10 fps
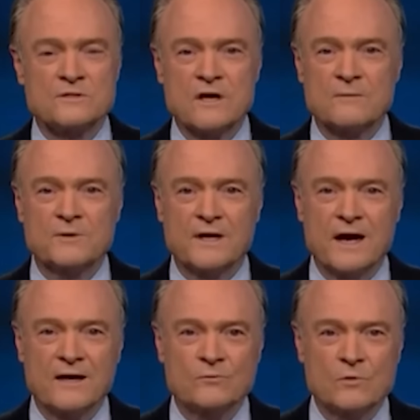job that
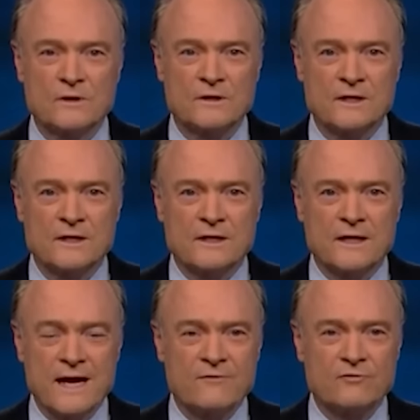I would
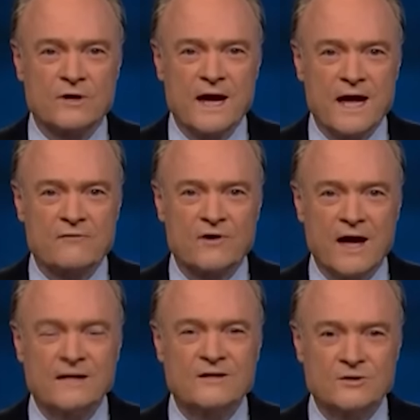ever have.
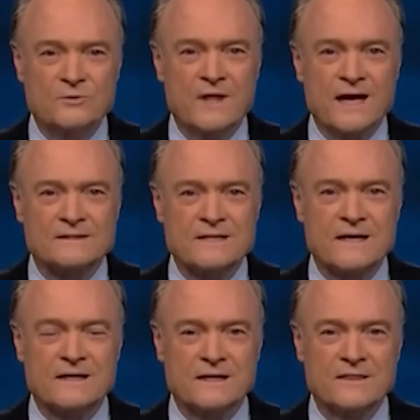I knew that
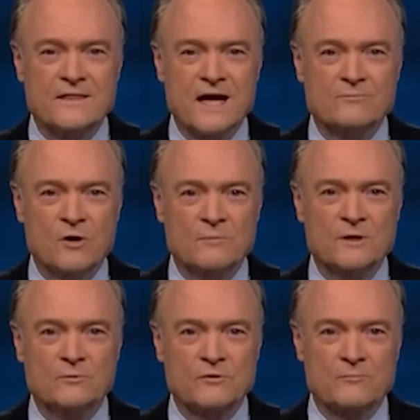day, in that
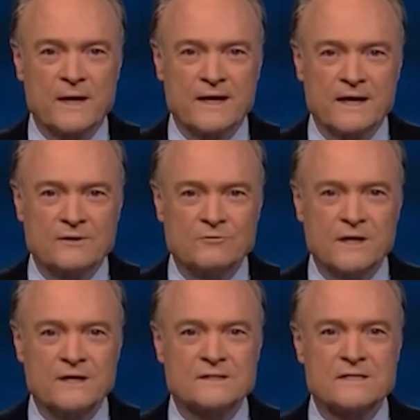moment, with my hand
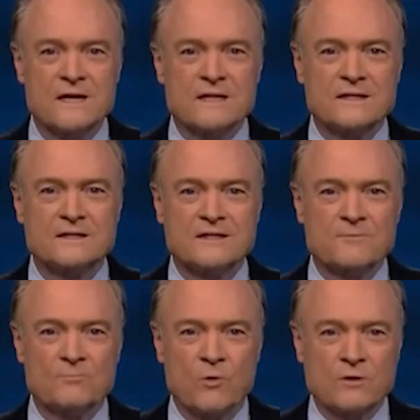raised, that the
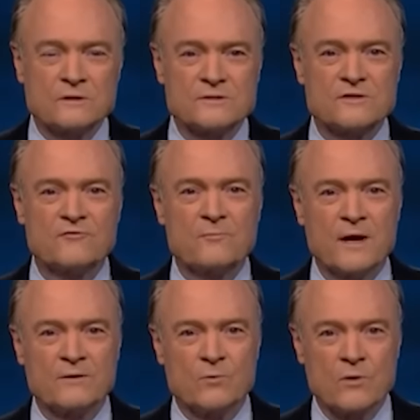importance of
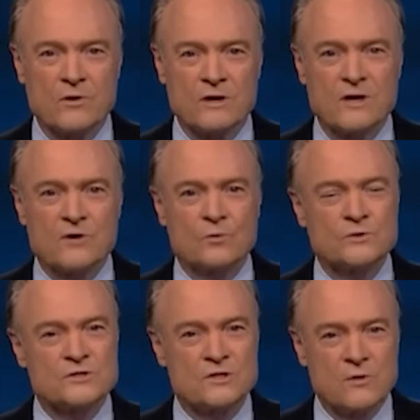my work
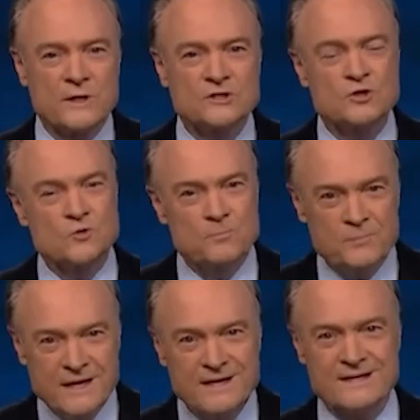was going to
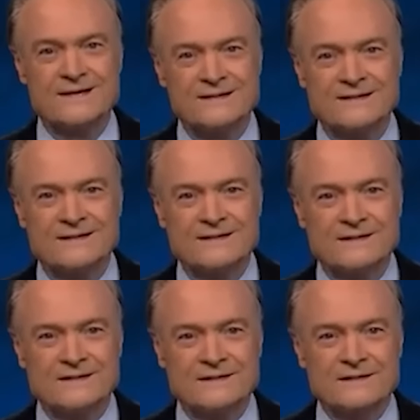peak
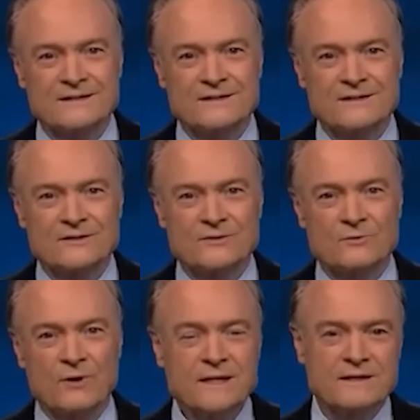
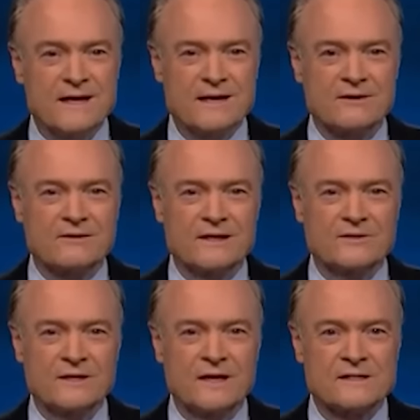right there in
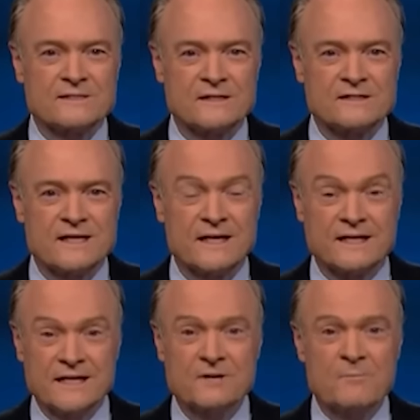the United States
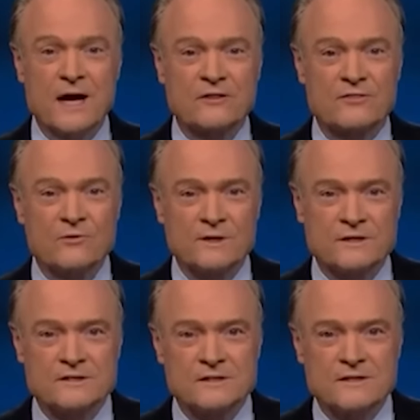Senate in my
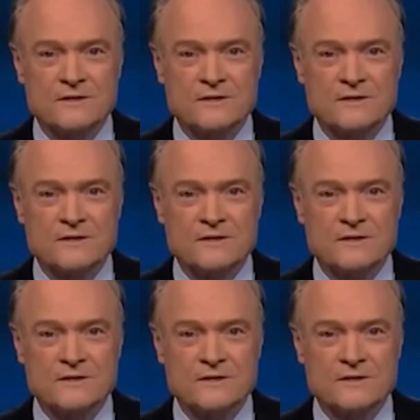30s.